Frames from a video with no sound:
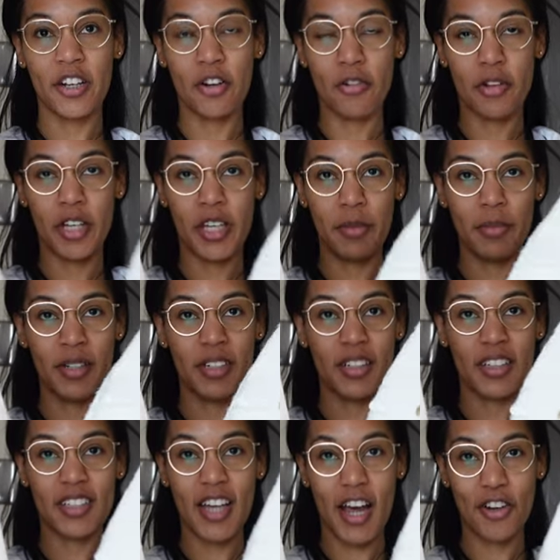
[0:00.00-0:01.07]
cream
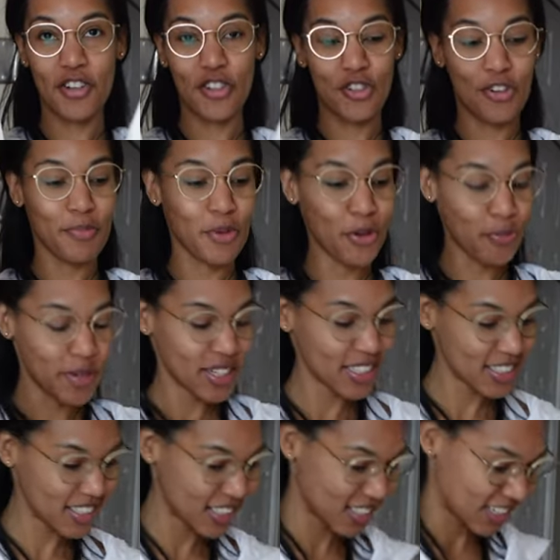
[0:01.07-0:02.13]
textured
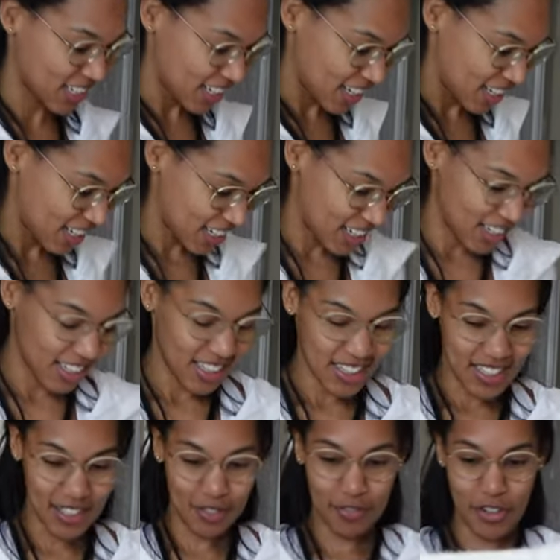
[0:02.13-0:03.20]
moment.
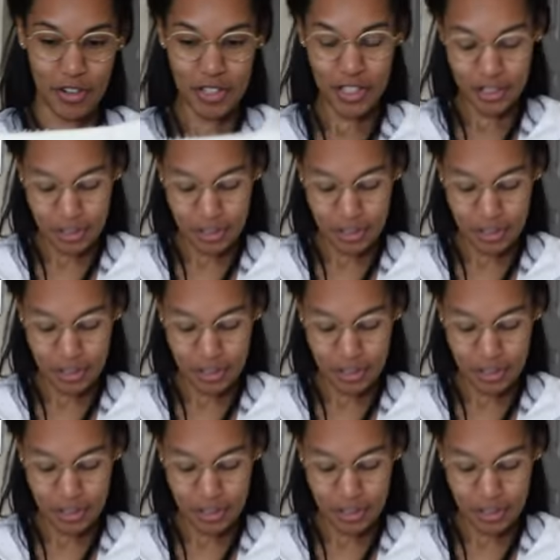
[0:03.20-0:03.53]
This is very